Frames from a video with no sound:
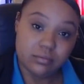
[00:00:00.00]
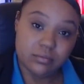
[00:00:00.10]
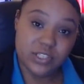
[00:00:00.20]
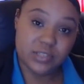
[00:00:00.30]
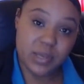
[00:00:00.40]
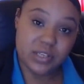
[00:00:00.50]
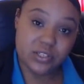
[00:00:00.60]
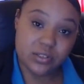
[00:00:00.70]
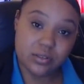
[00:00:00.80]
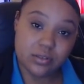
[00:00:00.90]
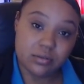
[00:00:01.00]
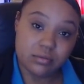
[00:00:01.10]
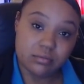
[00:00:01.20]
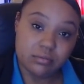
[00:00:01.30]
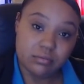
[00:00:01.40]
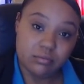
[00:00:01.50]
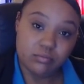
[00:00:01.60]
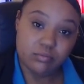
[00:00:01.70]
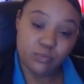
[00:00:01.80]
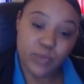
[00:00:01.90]
this message
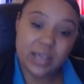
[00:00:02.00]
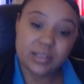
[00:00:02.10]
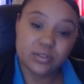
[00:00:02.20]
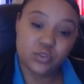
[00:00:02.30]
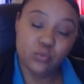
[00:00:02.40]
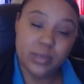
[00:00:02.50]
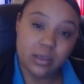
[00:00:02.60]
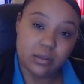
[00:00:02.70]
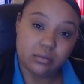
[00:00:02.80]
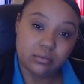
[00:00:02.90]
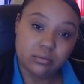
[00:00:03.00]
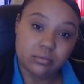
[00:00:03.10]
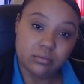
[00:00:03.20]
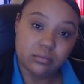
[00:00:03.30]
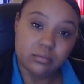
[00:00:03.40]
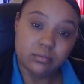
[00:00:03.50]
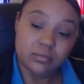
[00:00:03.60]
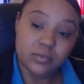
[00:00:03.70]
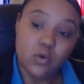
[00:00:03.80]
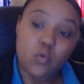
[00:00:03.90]
back to me
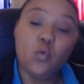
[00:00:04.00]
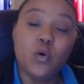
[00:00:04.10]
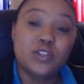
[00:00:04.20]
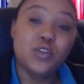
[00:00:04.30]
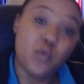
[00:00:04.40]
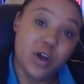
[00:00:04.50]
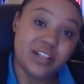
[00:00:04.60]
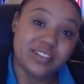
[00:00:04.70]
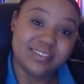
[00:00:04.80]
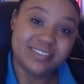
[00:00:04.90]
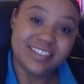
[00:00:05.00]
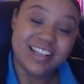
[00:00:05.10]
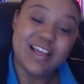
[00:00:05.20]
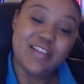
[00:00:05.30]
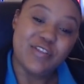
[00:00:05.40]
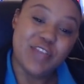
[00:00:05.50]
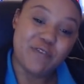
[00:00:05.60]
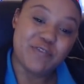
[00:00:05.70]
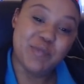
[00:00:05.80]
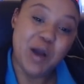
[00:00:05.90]
was the one
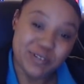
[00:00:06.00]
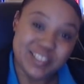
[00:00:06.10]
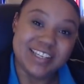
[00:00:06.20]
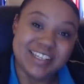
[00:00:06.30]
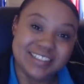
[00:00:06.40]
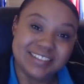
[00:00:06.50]
that reposted